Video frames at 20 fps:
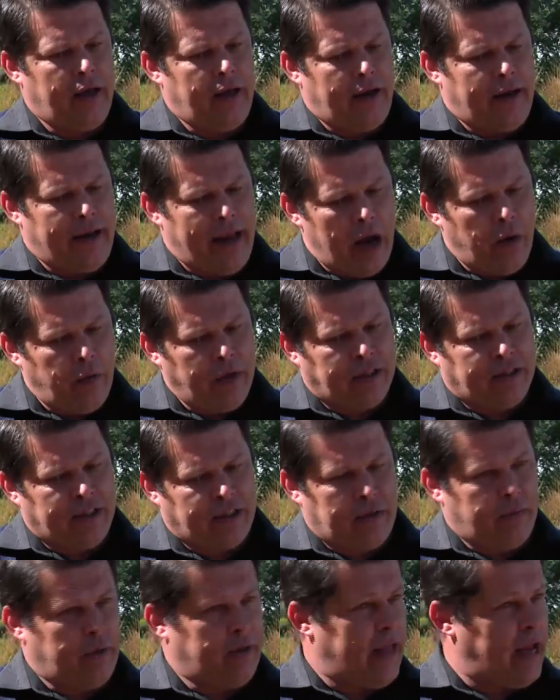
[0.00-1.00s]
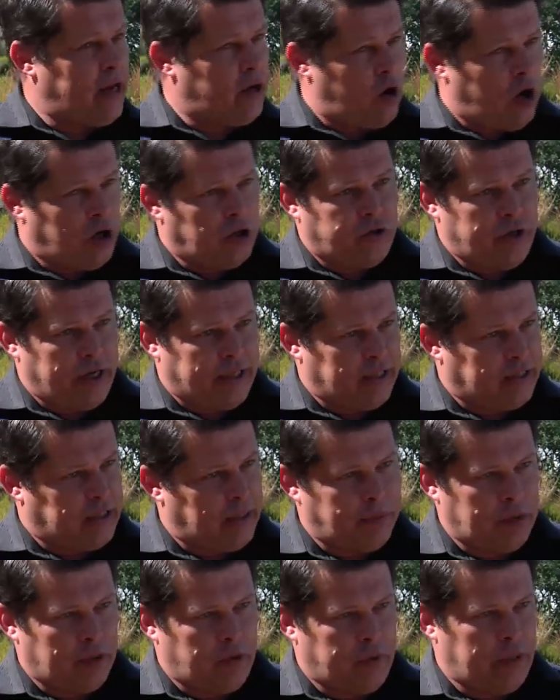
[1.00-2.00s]
Now we're sitting with that contract has
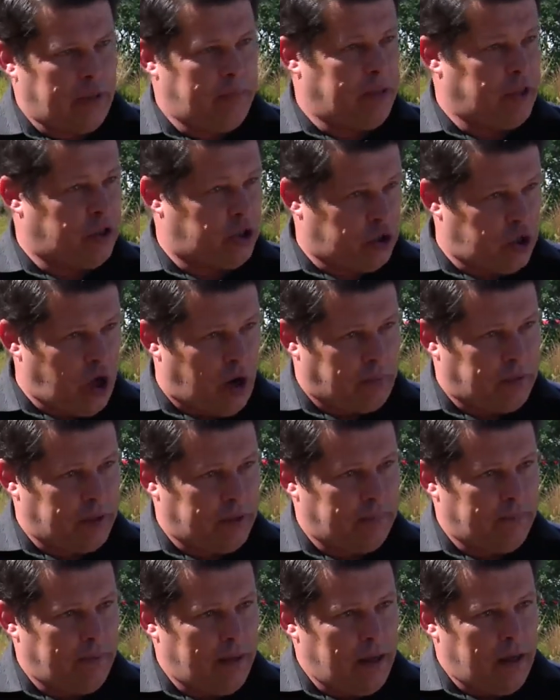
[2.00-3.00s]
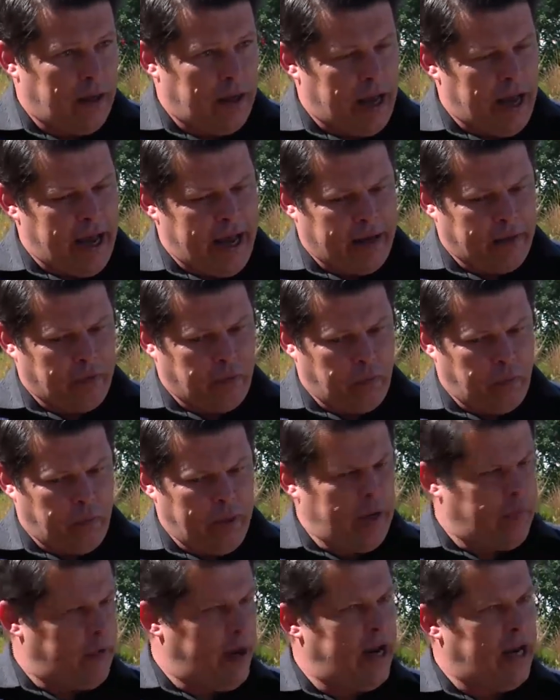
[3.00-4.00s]
subsequently been stopped. And
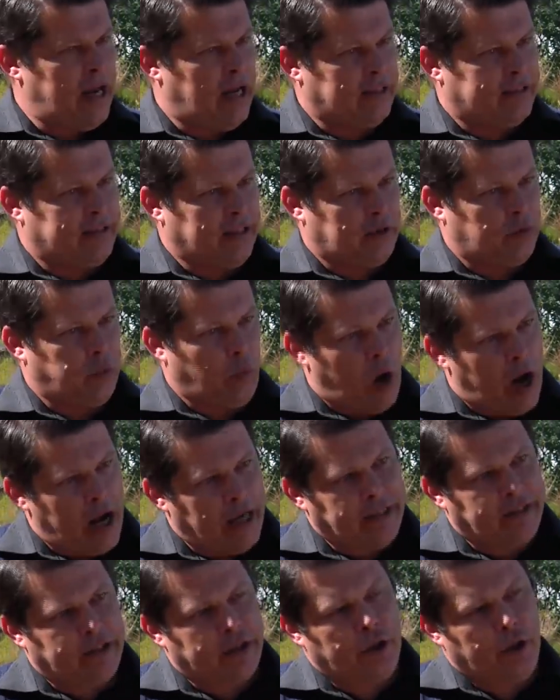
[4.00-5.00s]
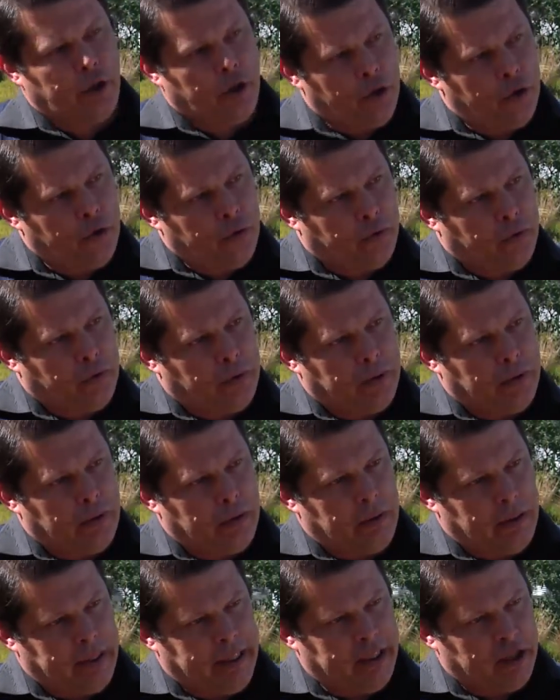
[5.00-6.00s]
we realize this. Why is the new
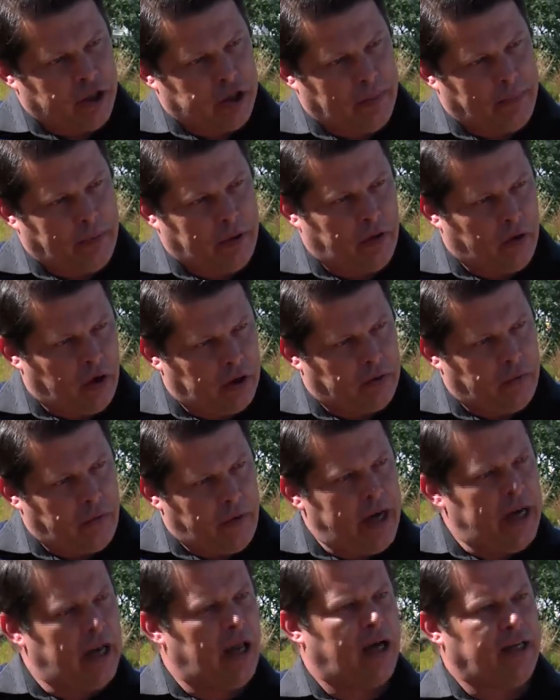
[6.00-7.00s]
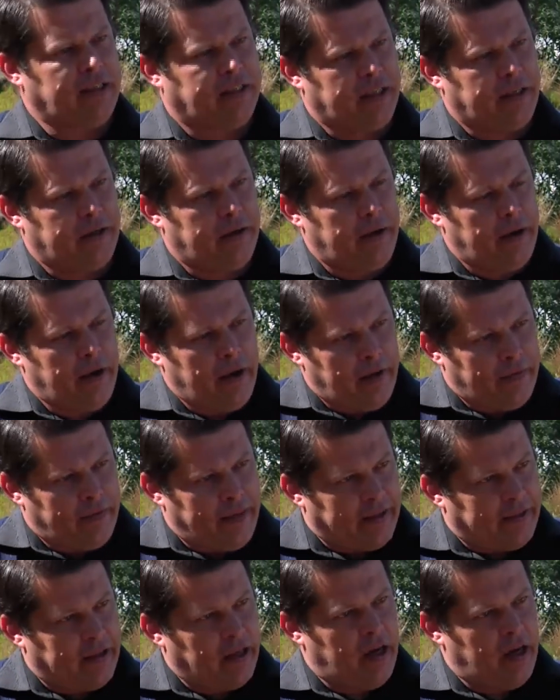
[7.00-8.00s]
leadership not realizing that the